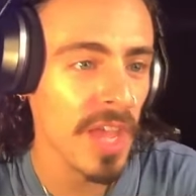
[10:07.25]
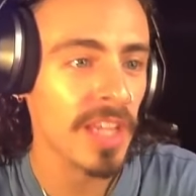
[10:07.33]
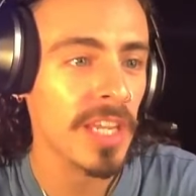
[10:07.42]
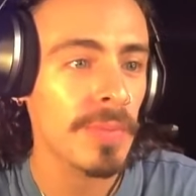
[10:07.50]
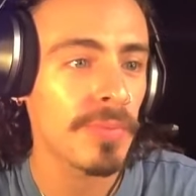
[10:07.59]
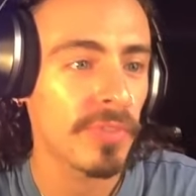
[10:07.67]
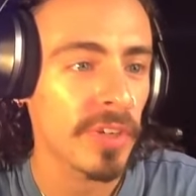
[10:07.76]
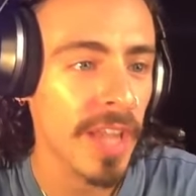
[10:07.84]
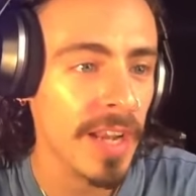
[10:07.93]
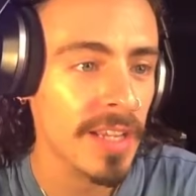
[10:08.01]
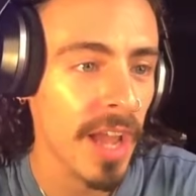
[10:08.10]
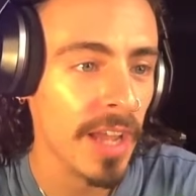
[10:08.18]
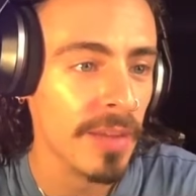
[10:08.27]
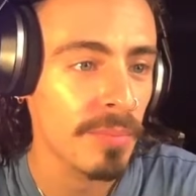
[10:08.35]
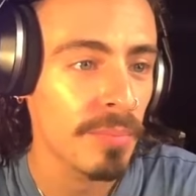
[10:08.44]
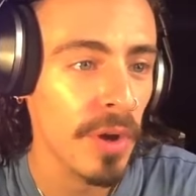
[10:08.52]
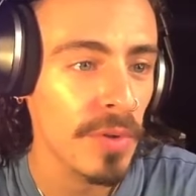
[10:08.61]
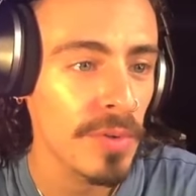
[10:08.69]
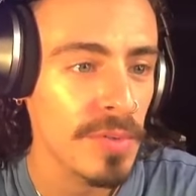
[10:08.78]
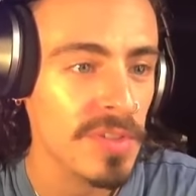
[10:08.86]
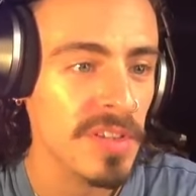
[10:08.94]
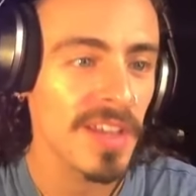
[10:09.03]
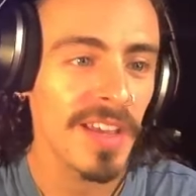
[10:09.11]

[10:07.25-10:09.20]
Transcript: I keep forgetting I can pose.